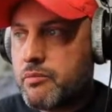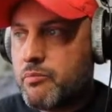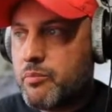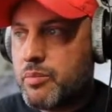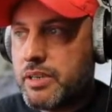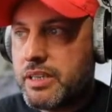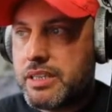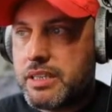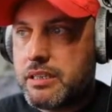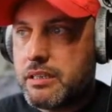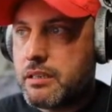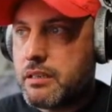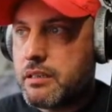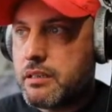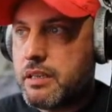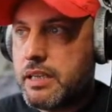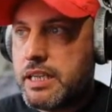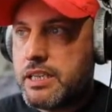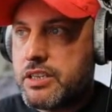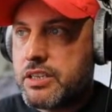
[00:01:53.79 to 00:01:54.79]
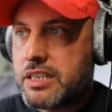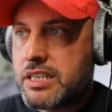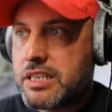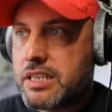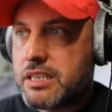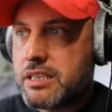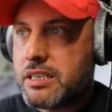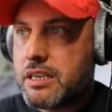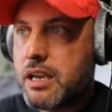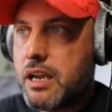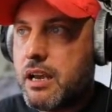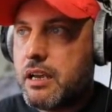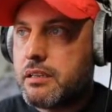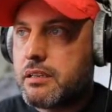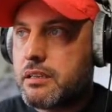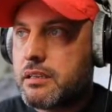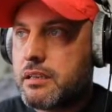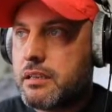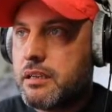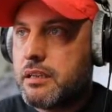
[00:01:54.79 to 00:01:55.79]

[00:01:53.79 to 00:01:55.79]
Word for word: but it just does not